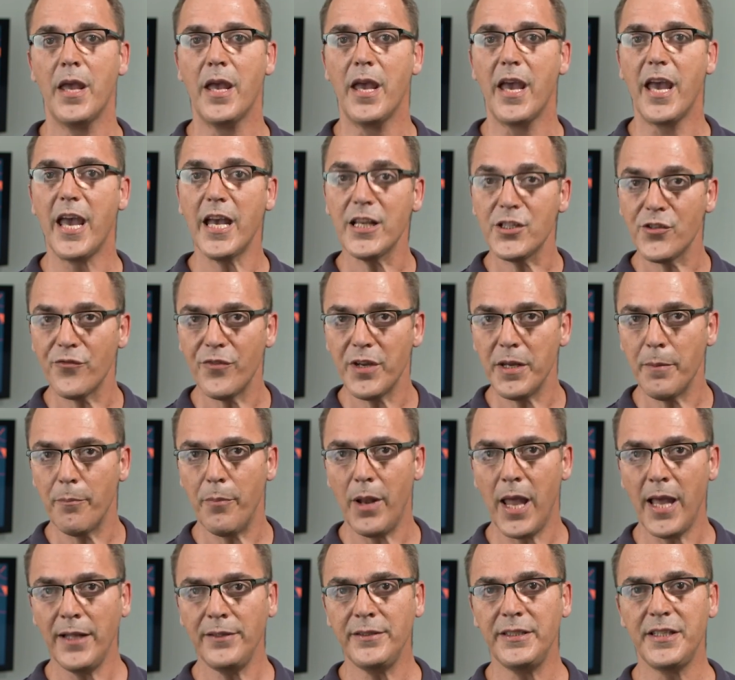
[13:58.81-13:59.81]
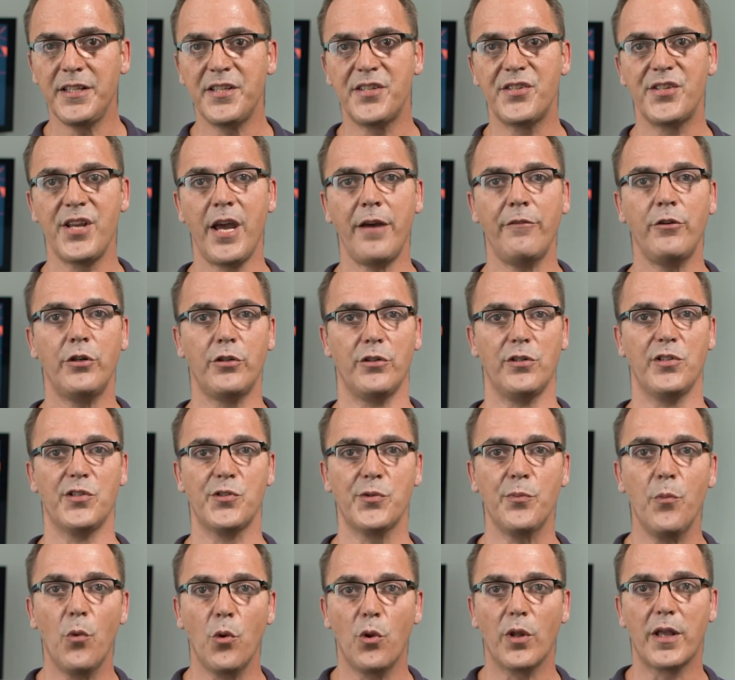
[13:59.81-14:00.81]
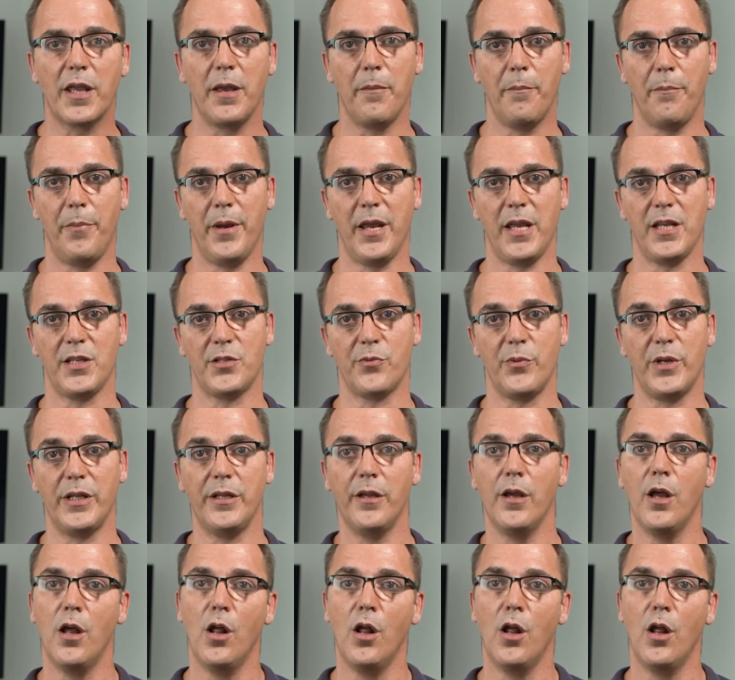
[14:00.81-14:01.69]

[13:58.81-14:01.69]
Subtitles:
As we blended several small campaigns with